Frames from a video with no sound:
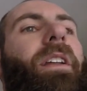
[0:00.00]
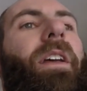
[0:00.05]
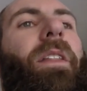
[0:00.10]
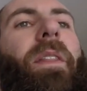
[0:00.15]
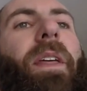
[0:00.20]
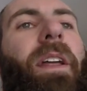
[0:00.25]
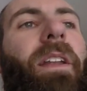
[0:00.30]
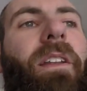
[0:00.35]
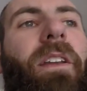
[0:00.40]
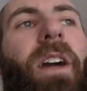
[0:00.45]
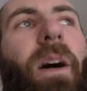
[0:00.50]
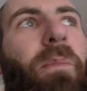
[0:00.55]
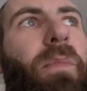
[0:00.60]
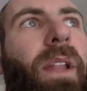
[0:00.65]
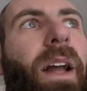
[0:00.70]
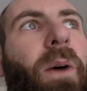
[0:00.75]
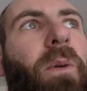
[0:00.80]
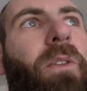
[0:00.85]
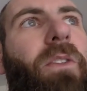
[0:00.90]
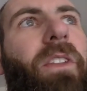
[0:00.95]
And then a couple
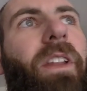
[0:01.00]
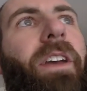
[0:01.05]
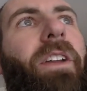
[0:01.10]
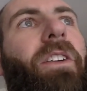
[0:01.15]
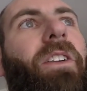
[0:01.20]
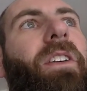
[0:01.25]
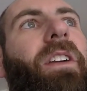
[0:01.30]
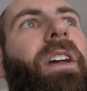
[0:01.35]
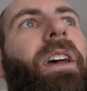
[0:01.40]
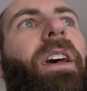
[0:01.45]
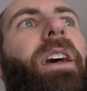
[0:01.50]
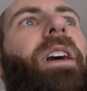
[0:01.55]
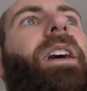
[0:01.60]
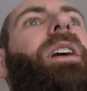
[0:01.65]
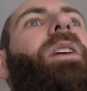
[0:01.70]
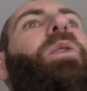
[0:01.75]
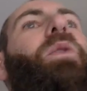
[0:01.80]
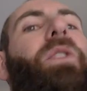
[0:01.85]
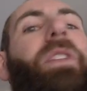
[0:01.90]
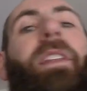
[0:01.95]
hours later,
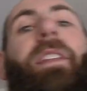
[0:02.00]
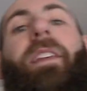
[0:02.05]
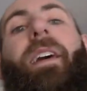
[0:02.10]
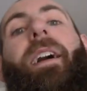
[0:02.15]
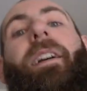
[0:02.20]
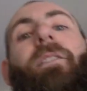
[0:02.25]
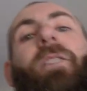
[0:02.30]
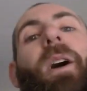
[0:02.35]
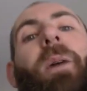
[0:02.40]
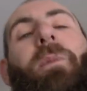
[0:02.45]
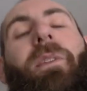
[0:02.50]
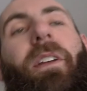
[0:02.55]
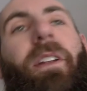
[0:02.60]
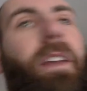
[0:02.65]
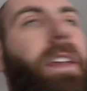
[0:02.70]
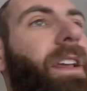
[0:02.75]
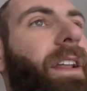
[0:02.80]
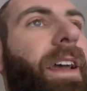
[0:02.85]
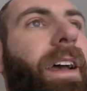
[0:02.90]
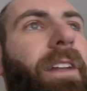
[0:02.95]
it was the exact opposite.
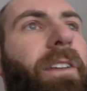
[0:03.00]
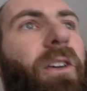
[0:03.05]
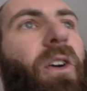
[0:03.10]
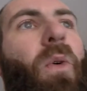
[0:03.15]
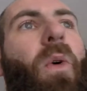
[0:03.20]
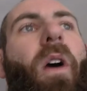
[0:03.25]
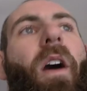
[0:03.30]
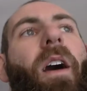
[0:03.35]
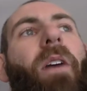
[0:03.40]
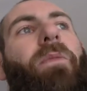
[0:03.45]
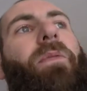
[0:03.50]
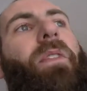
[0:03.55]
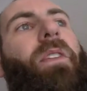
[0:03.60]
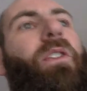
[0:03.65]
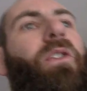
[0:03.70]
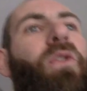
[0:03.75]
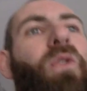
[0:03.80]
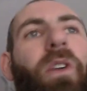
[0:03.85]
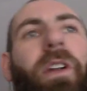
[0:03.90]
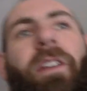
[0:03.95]
Heat had to go off,
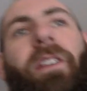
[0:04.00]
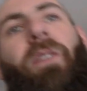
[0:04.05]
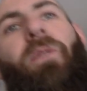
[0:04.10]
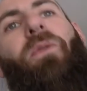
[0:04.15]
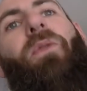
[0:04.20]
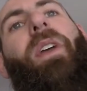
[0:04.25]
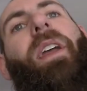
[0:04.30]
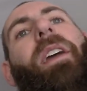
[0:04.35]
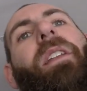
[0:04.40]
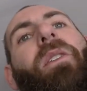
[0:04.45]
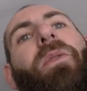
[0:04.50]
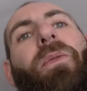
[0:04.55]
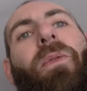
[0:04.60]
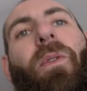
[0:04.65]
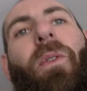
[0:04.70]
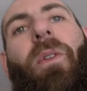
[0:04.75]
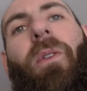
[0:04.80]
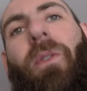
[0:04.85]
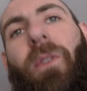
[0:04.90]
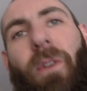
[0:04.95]
crank the fan to
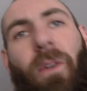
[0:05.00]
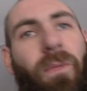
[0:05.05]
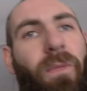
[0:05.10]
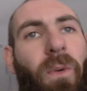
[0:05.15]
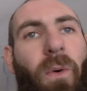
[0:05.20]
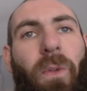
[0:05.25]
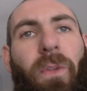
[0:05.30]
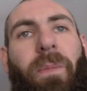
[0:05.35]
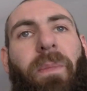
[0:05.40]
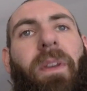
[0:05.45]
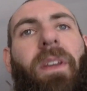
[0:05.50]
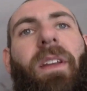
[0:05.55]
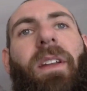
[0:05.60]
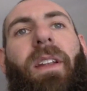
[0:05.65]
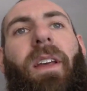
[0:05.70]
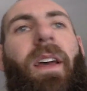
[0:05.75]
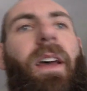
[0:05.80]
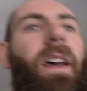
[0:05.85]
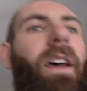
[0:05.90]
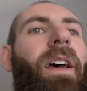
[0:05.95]
full speed.
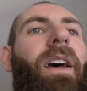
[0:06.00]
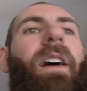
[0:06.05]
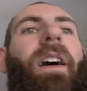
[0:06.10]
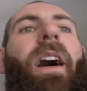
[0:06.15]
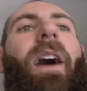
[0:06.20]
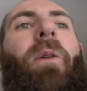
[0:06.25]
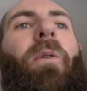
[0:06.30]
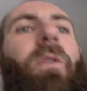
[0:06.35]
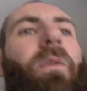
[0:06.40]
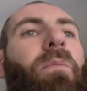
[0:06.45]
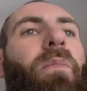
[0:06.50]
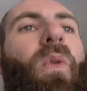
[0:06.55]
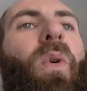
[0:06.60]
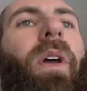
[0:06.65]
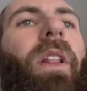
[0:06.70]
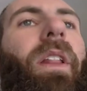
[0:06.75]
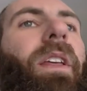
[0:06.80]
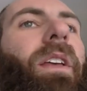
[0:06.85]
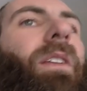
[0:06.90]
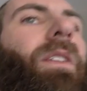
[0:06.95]
I was
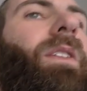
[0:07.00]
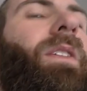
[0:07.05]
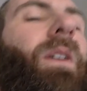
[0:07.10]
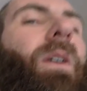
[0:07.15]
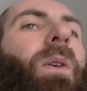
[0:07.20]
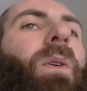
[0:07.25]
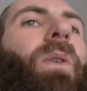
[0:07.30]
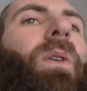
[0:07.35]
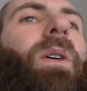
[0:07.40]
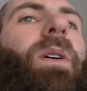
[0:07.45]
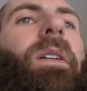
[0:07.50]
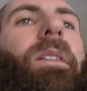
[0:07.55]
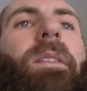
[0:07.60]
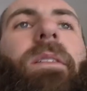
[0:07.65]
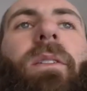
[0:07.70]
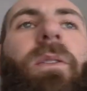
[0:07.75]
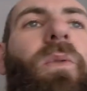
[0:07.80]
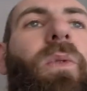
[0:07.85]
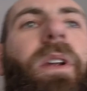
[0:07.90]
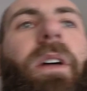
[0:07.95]
boiling. So
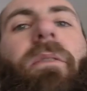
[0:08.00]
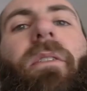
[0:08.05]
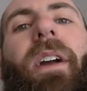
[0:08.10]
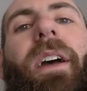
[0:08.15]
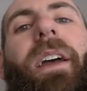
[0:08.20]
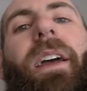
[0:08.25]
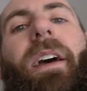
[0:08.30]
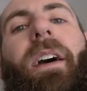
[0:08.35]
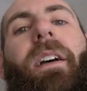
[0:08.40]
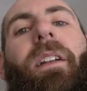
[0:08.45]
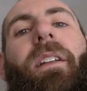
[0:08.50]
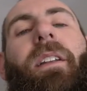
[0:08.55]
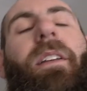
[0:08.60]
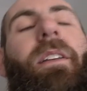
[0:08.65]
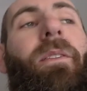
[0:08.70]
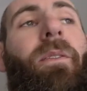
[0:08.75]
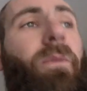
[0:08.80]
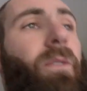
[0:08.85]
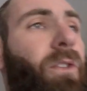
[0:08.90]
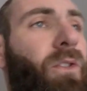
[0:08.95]
whatever I had
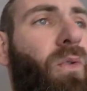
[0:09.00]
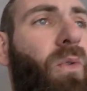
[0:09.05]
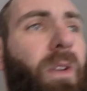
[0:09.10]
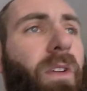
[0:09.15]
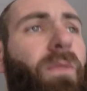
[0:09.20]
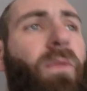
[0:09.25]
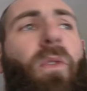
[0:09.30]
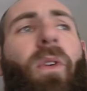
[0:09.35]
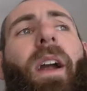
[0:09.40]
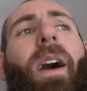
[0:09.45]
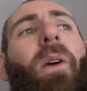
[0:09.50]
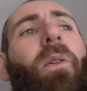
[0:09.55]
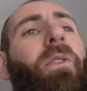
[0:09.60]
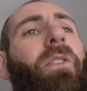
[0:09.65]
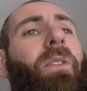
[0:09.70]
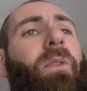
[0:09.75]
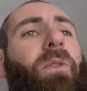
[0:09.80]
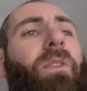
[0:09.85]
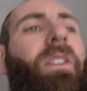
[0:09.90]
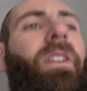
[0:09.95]
for 24 hours,
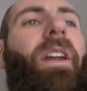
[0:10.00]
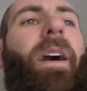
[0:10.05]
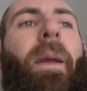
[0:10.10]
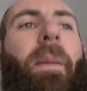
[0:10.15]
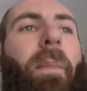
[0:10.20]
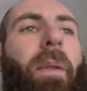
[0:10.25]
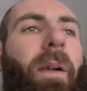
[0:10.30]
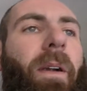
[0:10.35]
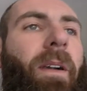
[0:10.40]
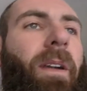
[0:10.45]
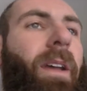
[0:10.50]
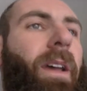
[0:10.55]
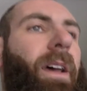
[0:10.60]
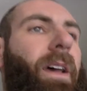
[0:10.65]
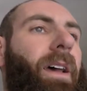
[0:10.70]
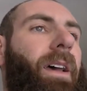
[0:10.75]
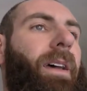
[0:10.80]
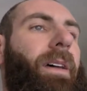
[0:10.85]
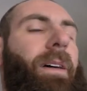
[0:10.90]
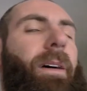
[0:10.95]
it was a nightmare.
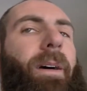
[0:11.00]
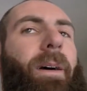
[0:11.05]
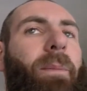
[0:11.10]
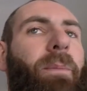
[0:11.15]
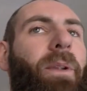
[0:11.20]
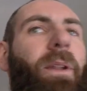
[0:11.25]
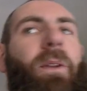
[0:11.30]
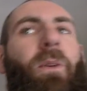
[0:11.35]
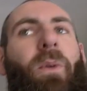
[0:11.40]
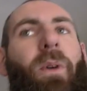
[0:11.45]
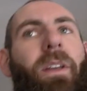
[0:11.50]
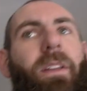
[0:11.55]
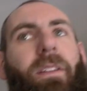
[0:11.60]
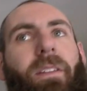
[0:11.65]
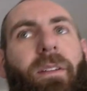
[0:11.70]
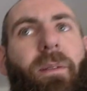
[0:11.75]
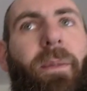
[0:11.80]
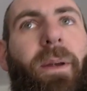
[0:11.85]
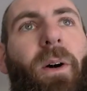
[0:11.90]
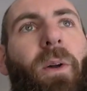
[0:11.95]
But
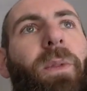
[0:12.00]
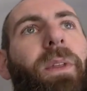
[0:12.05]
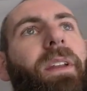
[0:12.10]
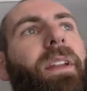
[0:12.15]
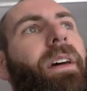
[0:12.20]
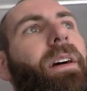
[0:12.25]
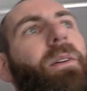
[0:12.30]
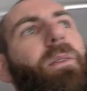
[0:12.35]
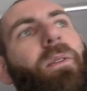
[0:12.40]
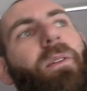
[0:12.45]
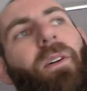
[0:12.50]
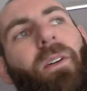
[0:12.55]
anyways, I'm healthy now.